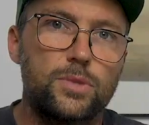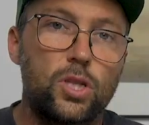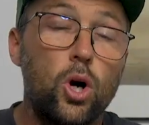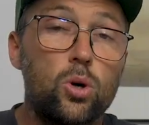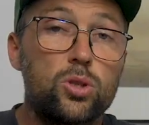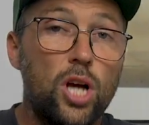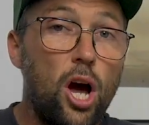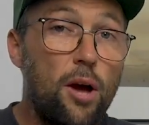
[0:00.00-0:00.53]

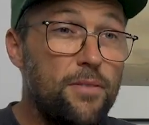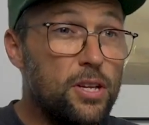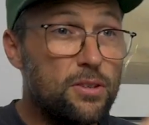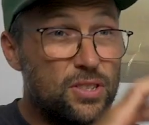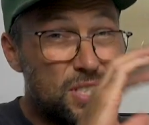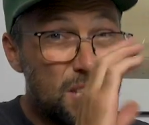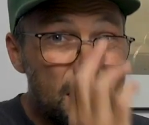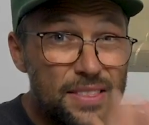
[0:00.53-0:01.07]
Cool, so hopefully
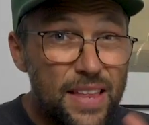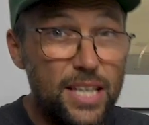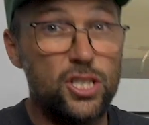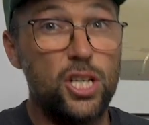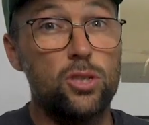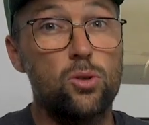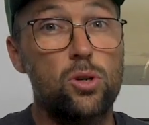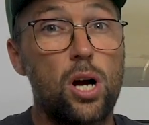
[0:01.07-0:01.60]
you've seen that
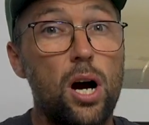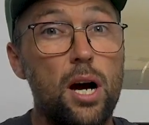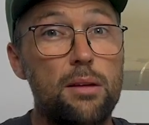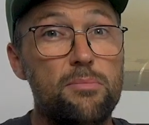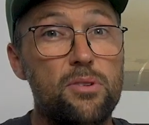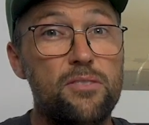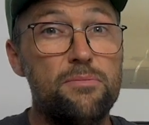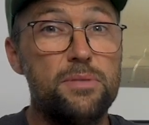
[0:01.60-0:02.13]
general
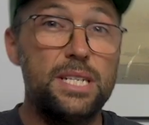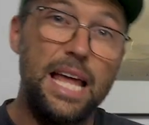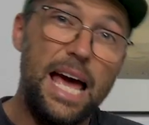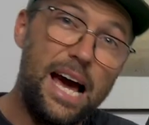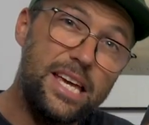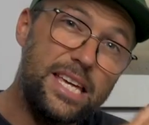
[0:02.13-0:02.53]
kite movement now.